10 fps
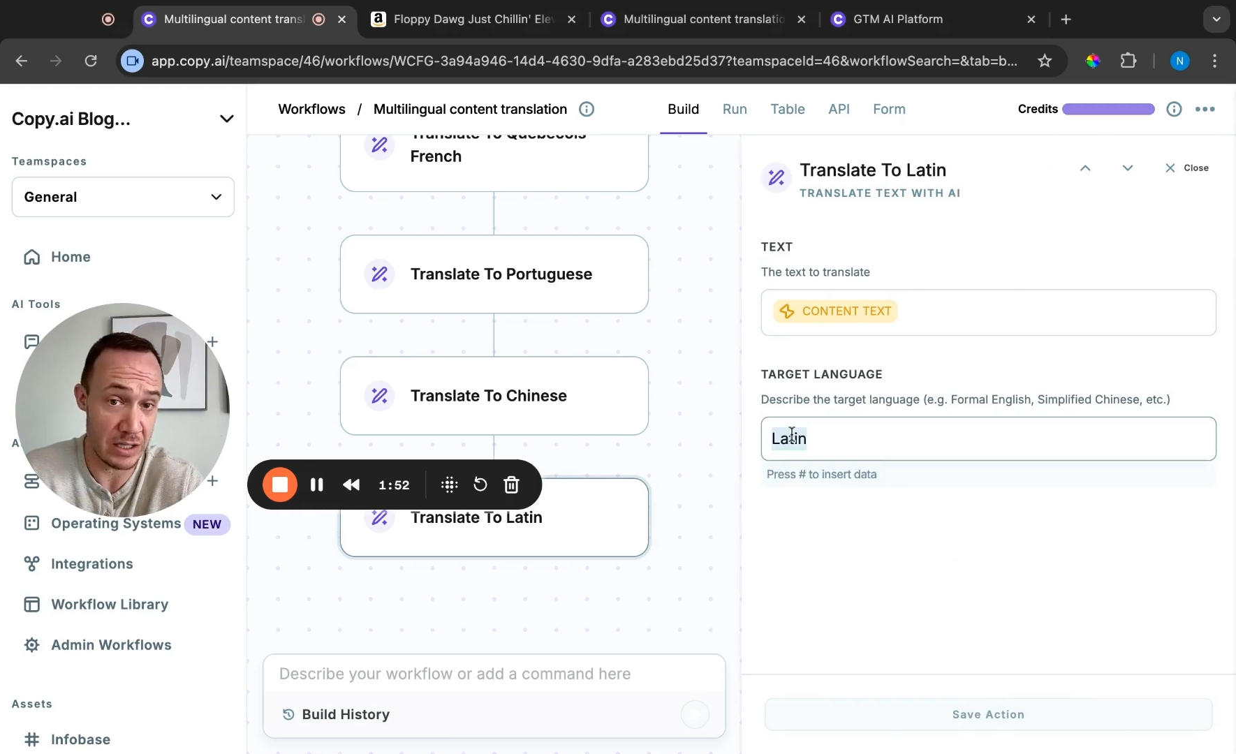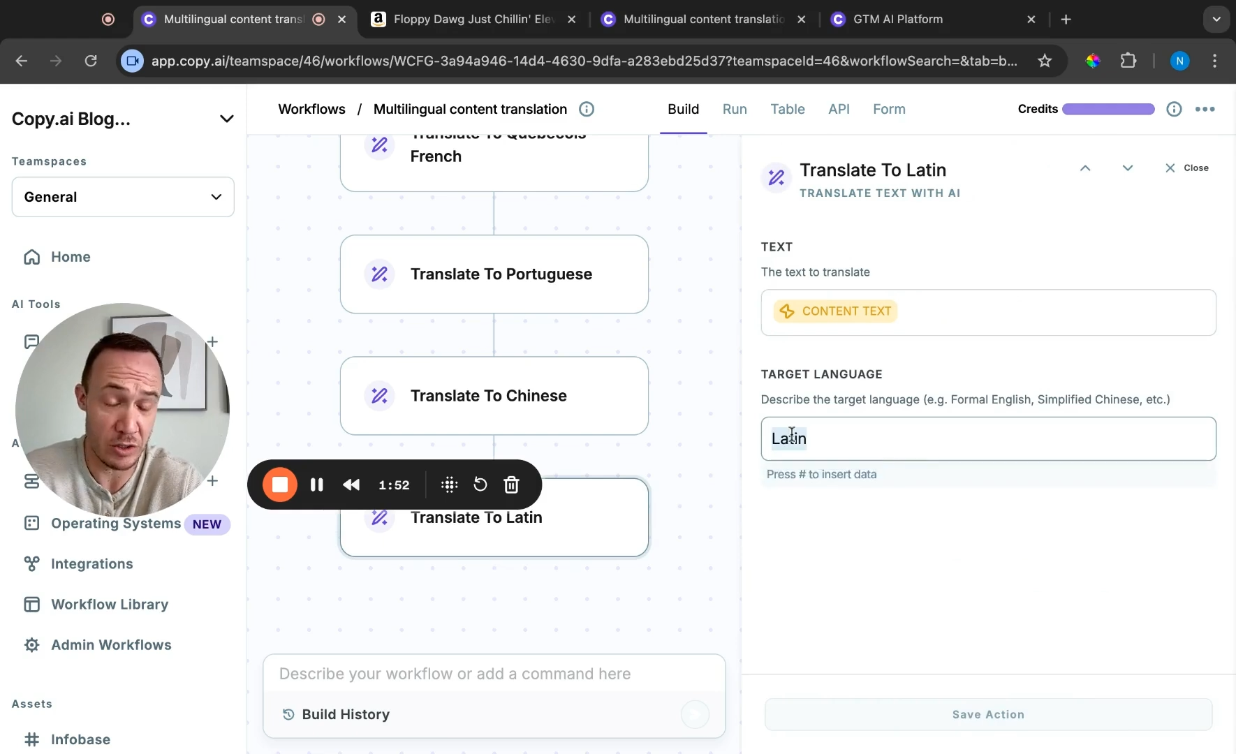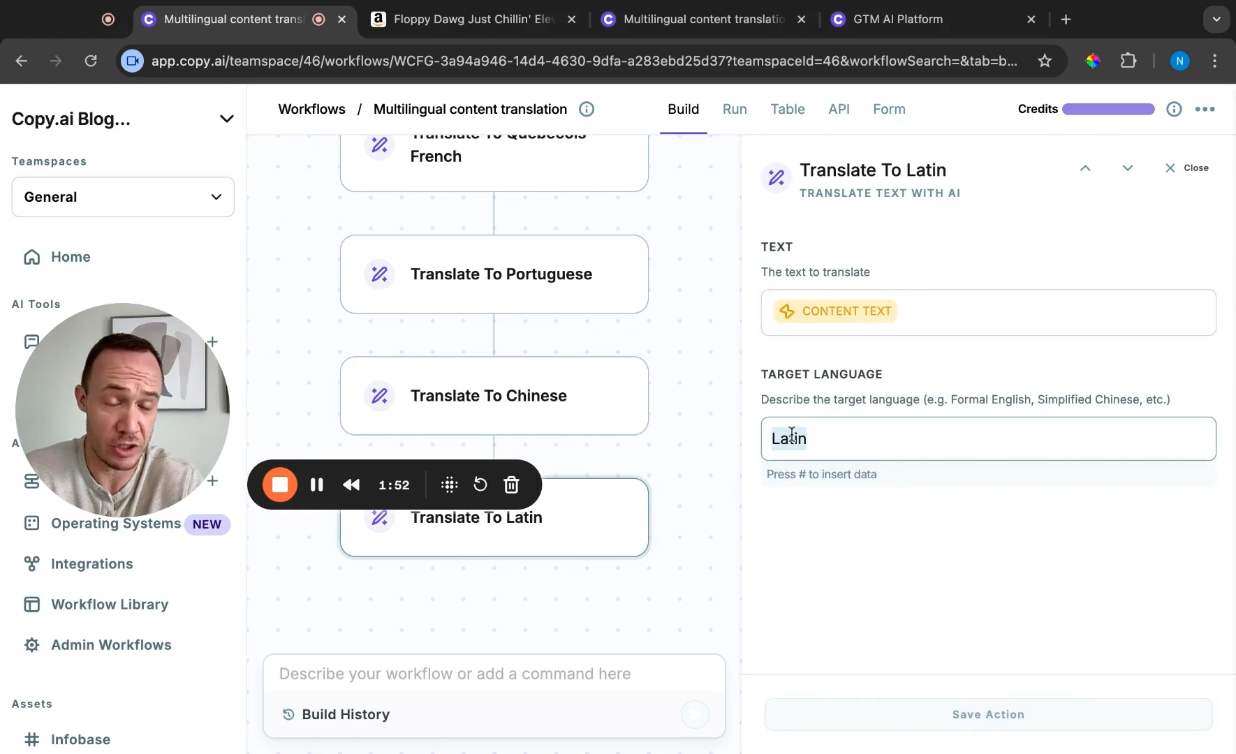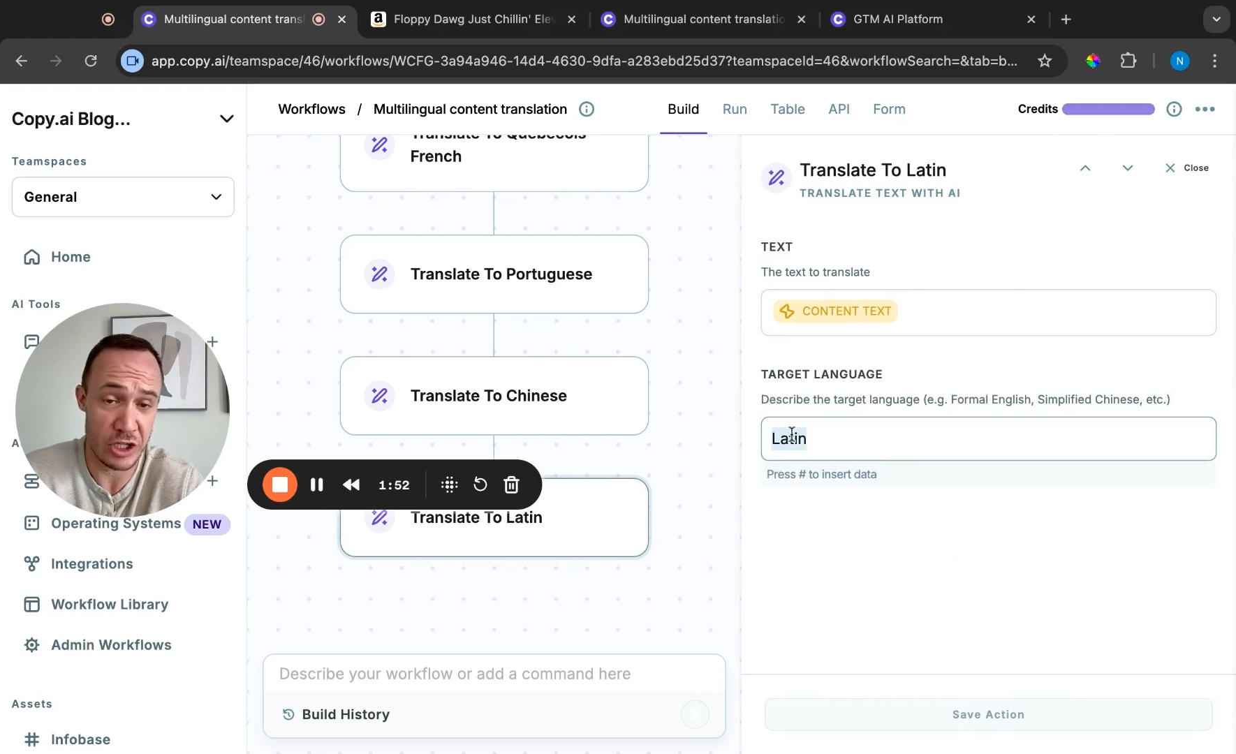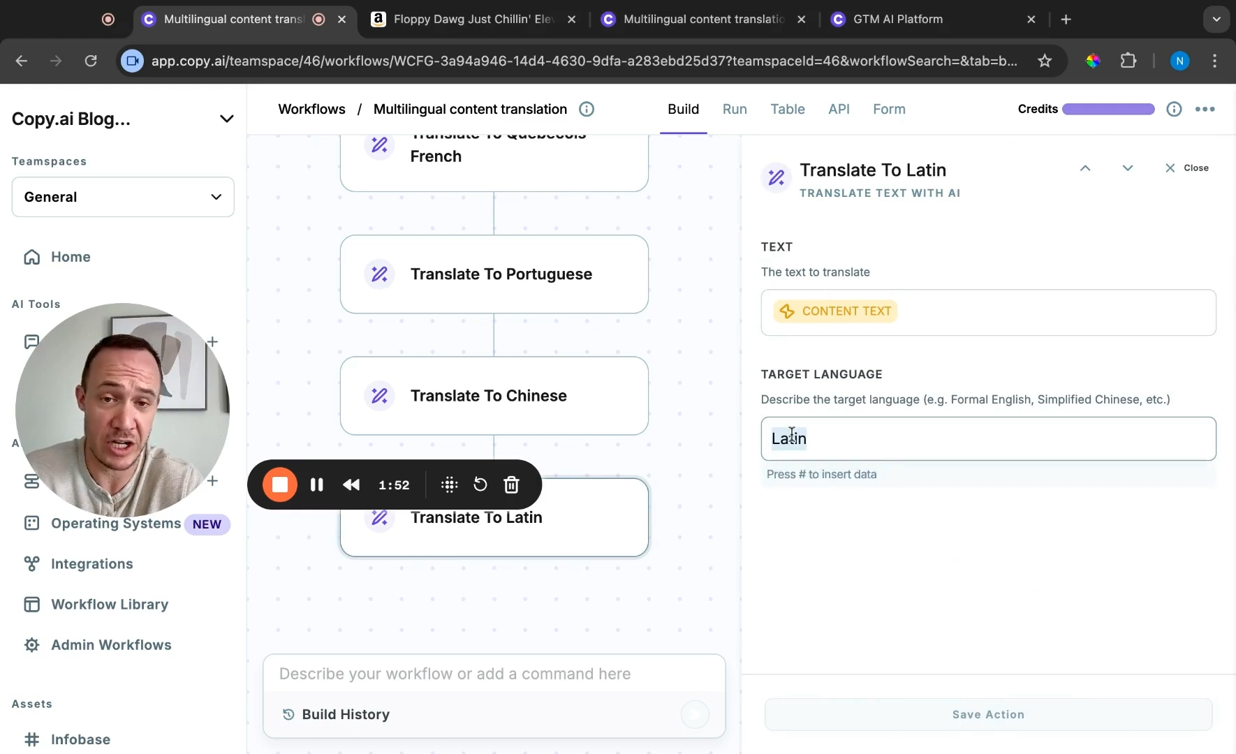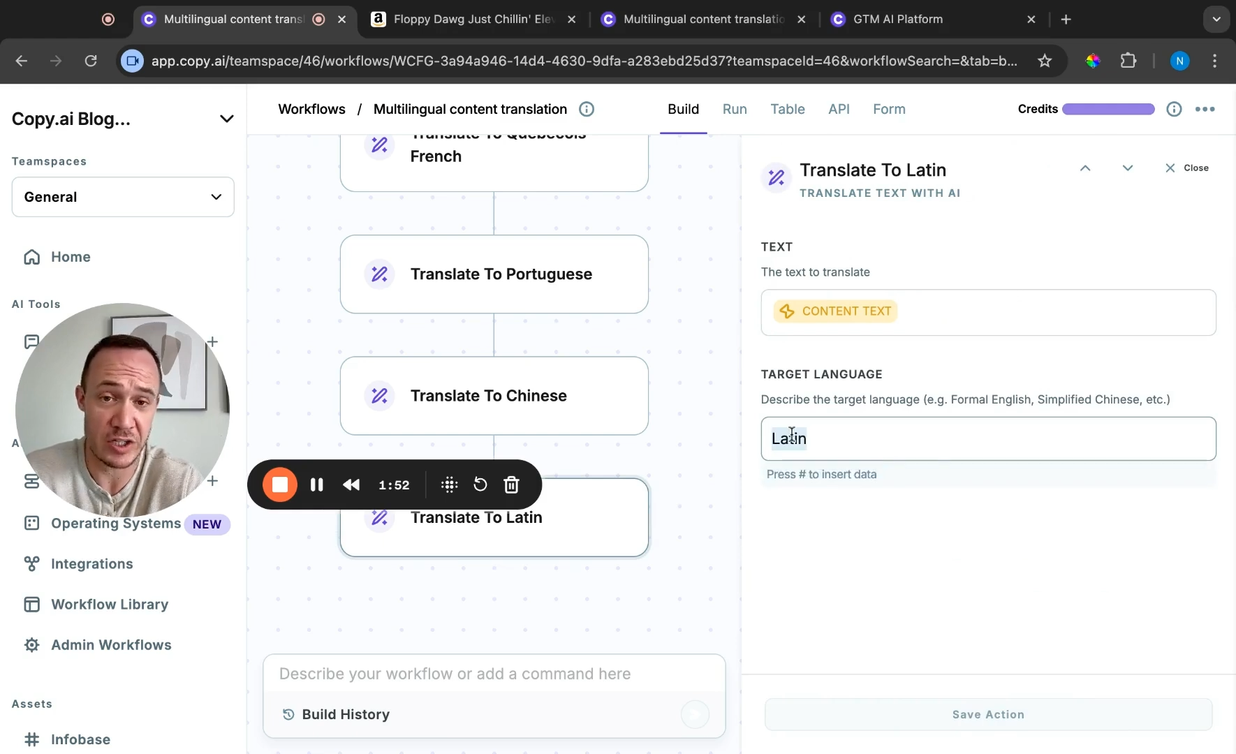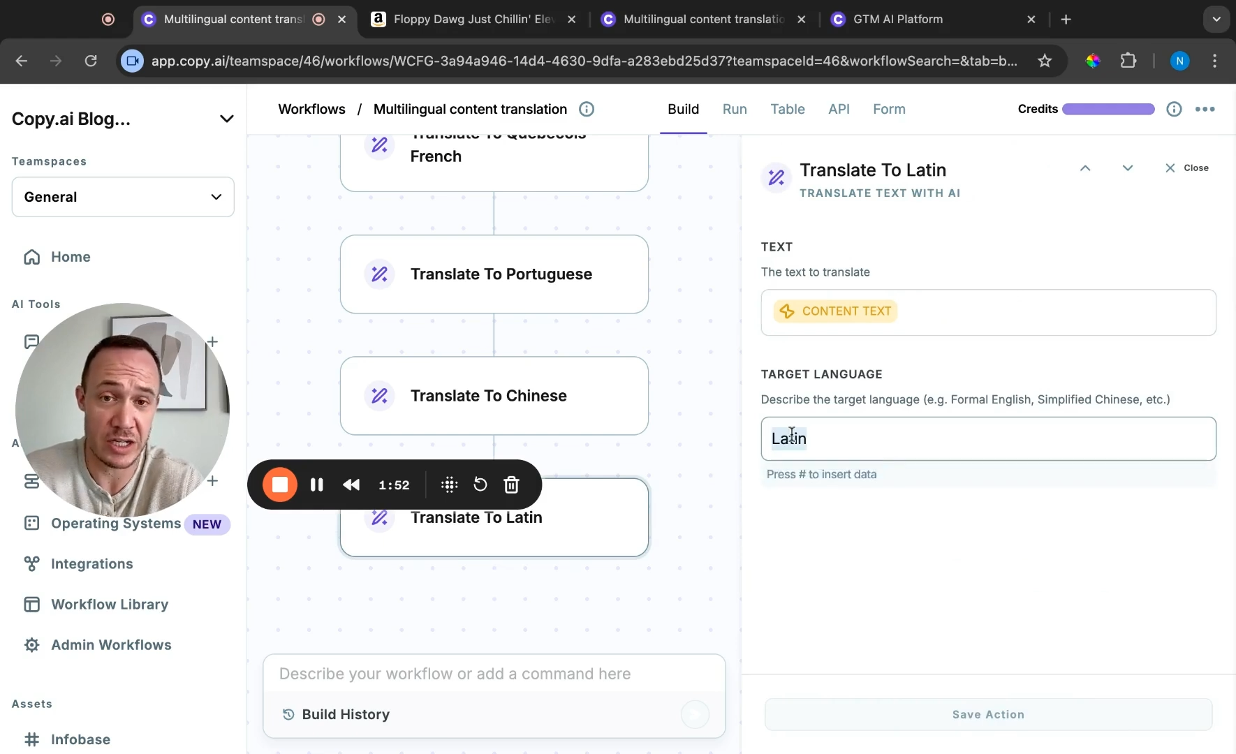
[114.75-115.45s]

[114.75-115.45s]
you could change